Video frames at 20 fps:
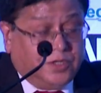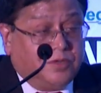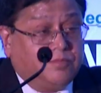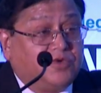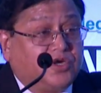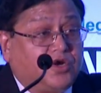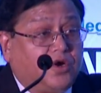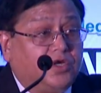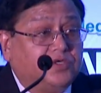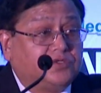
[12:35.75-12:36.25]

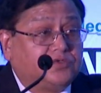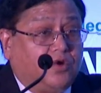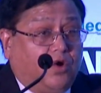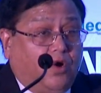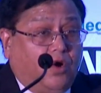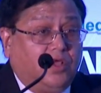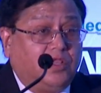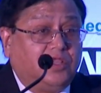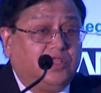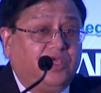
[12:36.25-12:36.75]
because
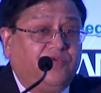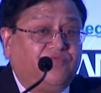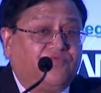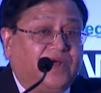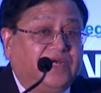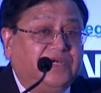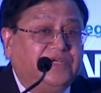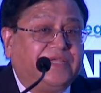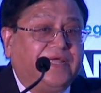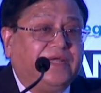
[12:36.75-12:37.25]
all the
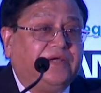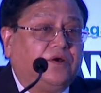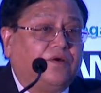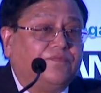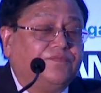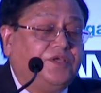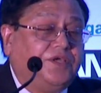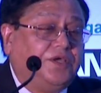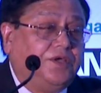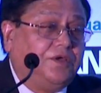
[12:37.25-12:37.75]
front end
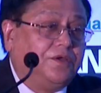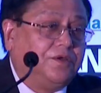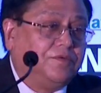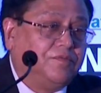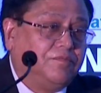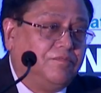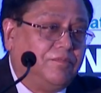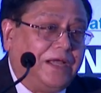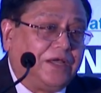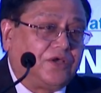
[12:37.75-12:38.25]
of the
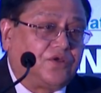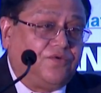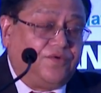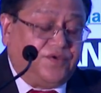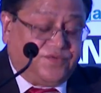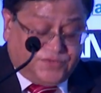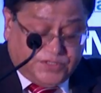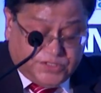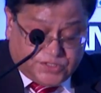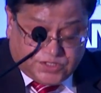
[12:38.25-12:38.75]

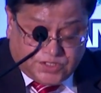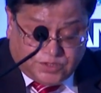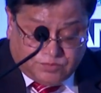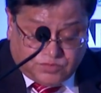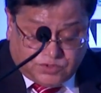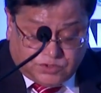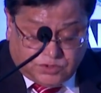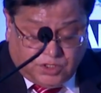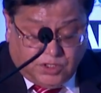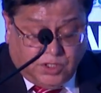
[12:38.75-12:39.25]
microwave
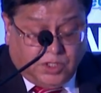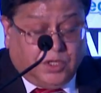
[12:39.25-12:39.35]
systems,